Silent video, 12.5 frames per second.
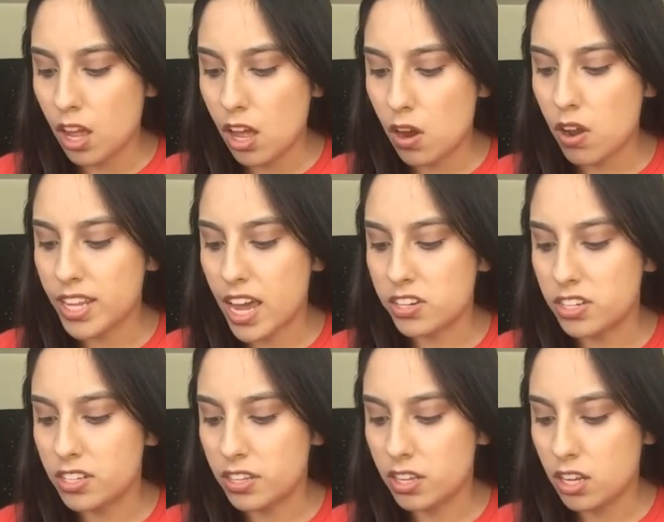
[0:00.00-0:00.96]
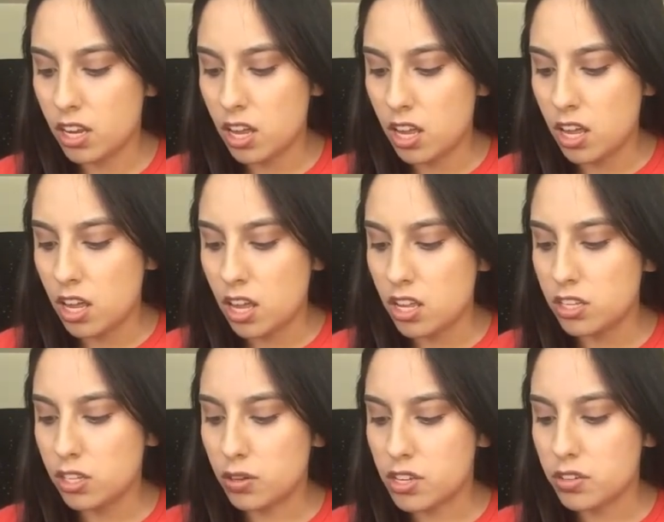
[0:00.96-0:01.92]
around the edges as
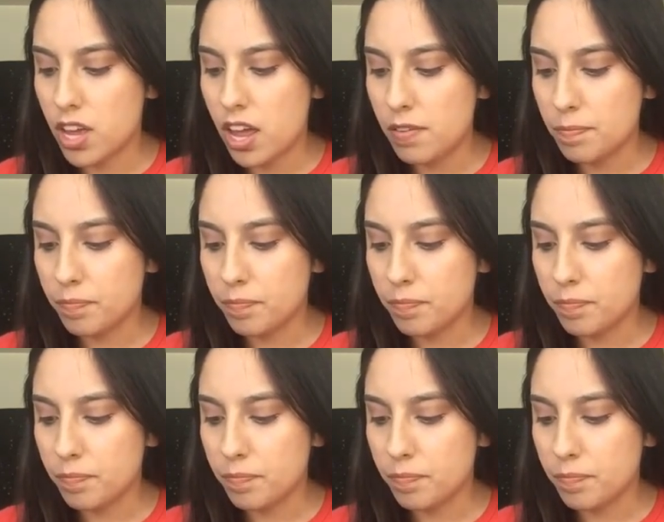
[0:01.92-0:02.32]
close as you can.